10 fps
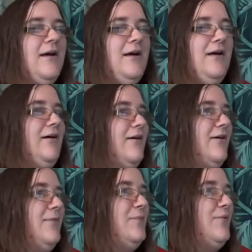
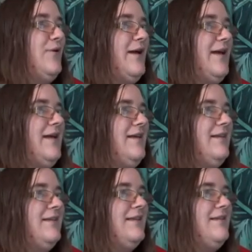Oh boy,
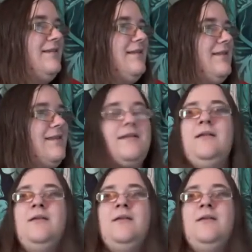this is